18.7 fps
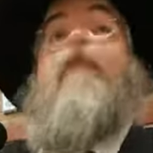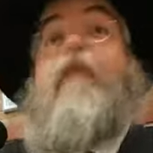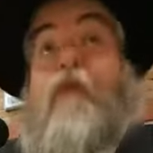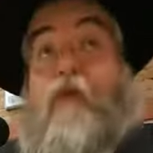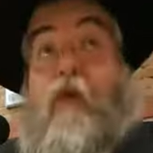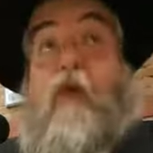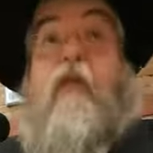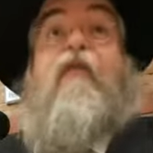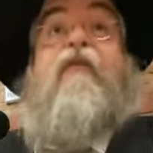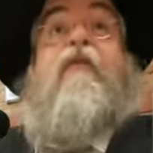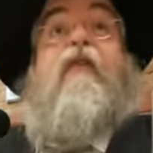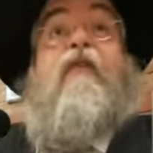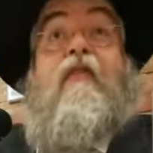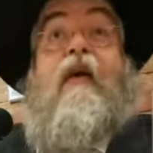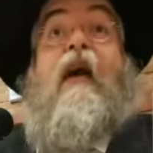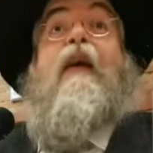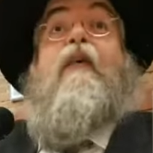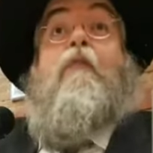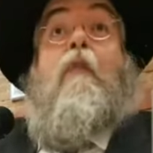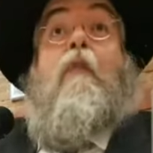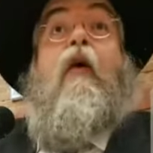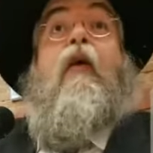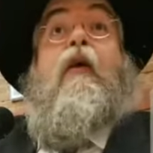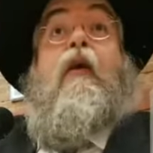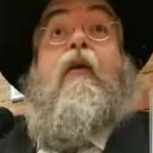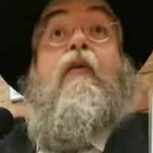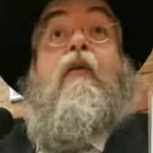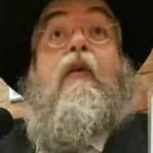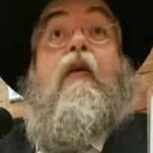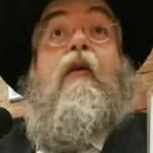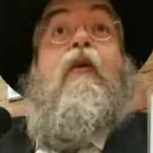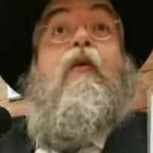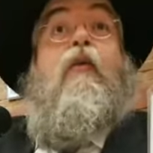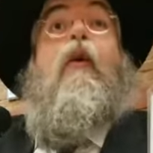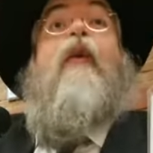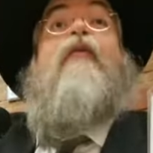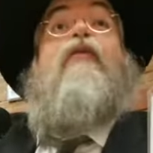Um, was wird
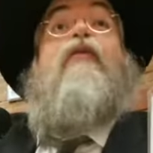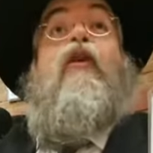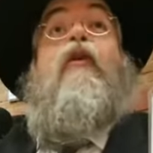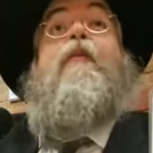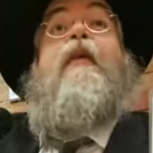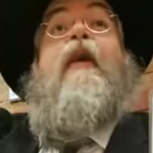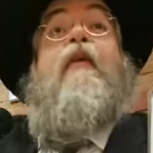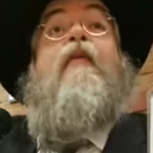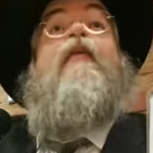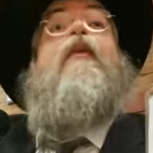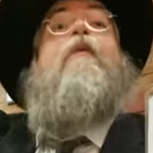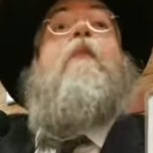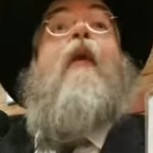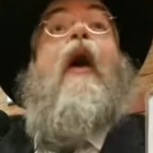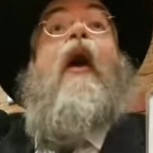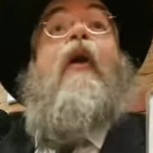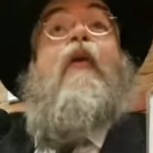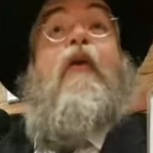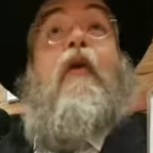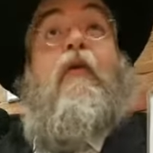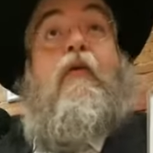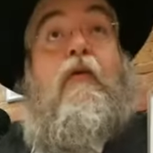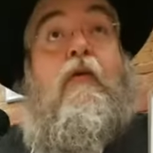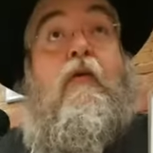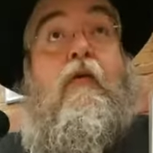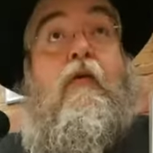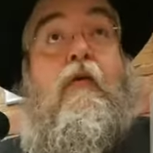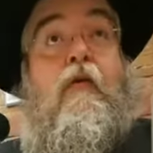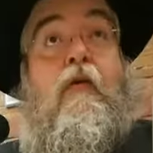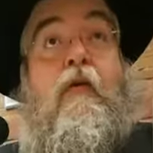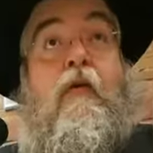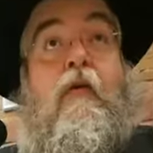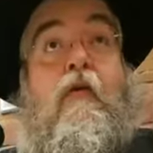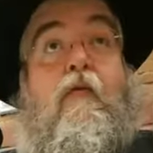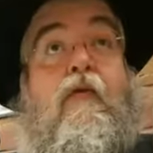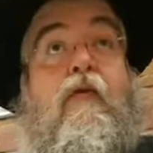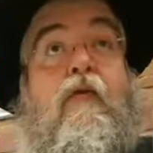What's going to be tomorrow?
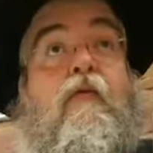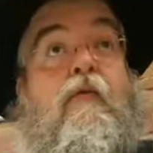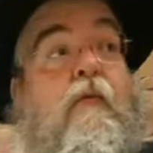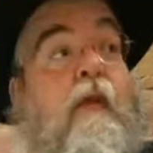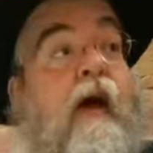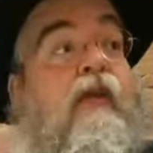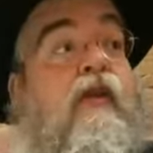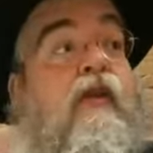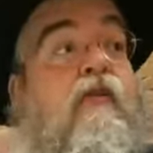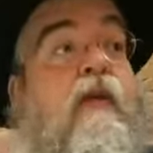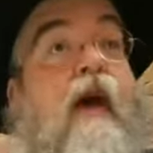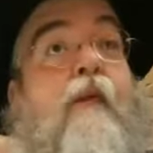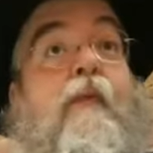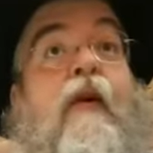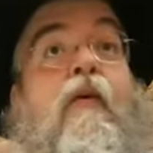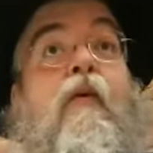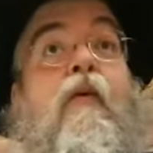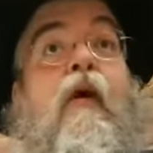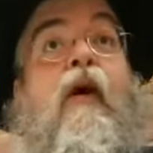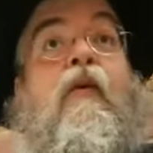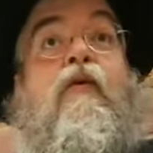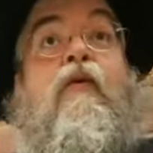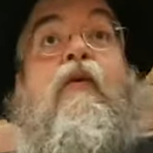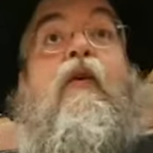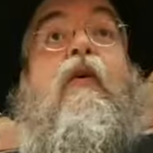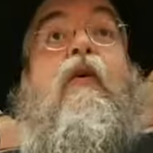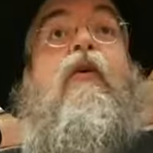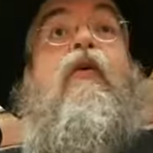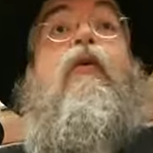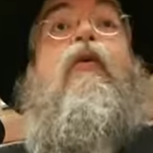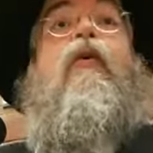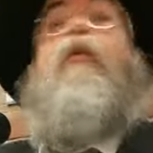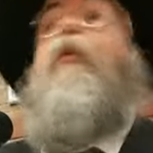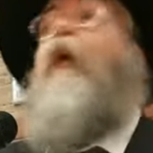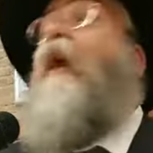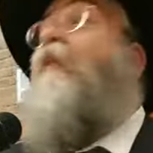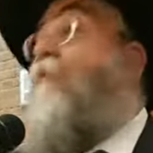by the Rebbe was,
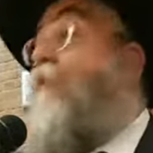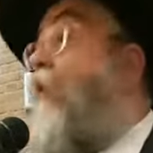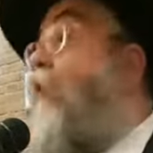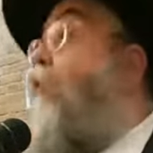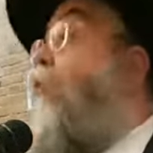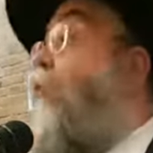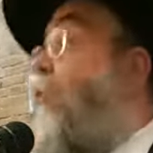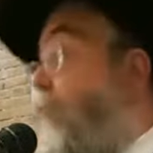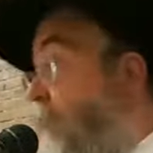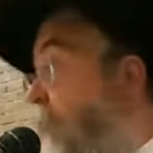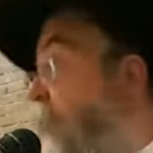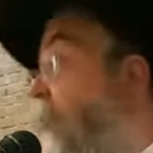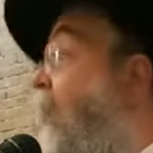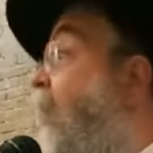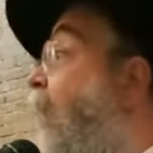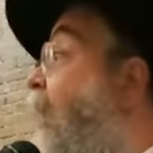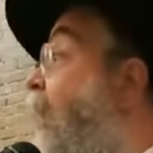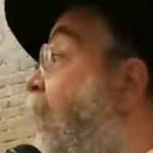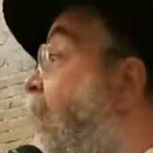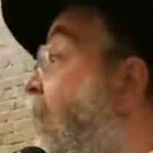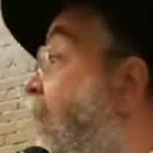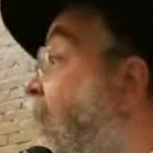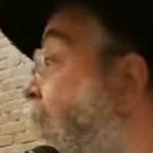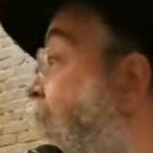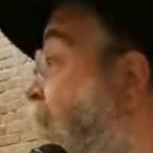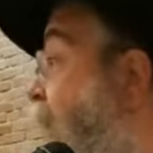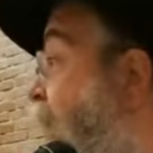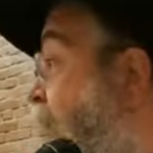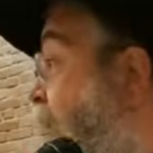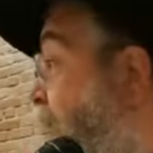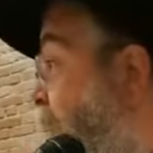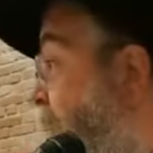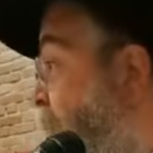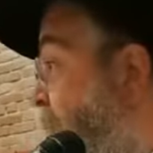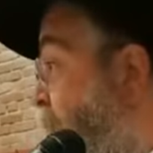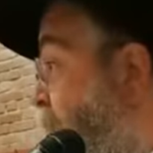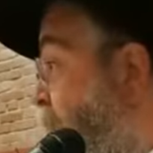what's the
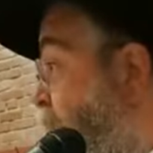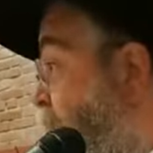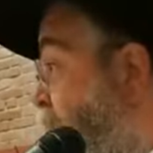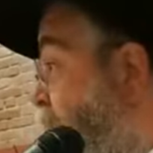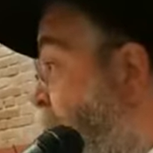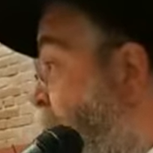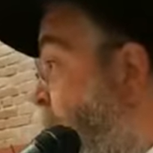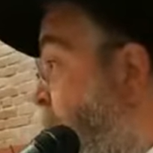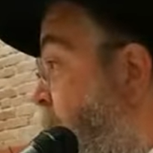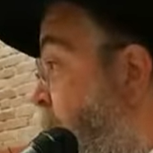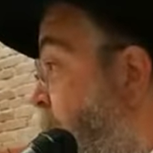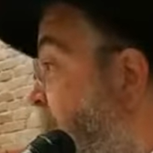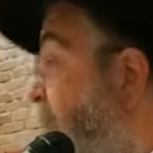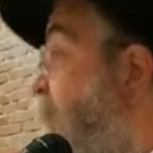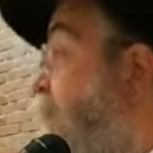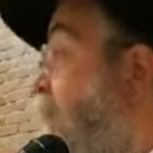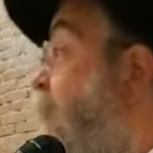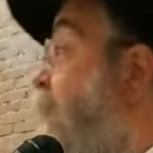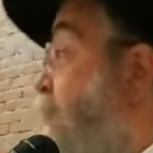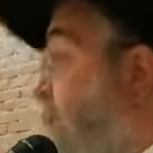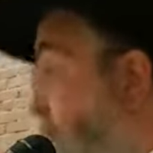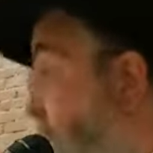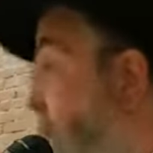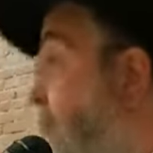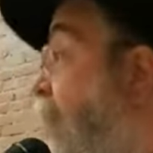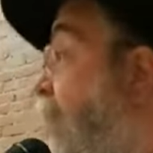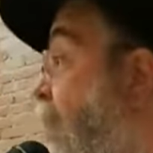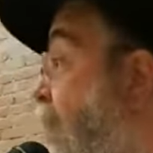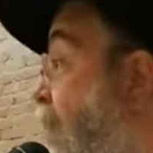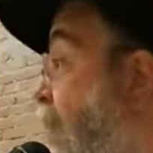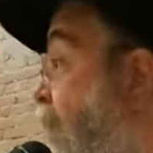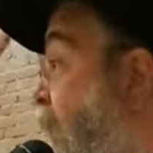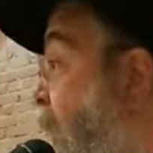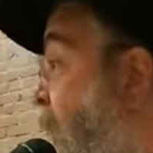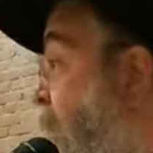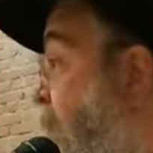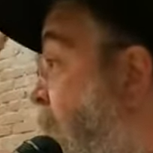uvechein? What's the
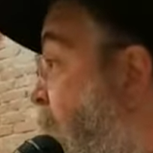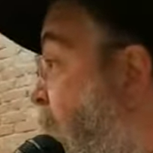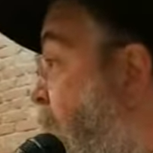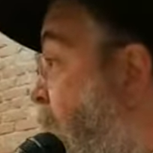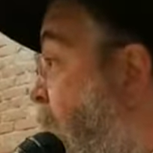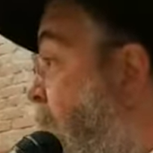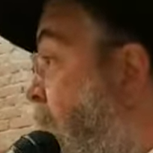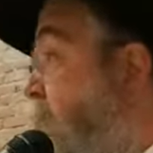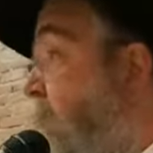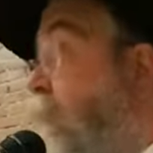tomorrow?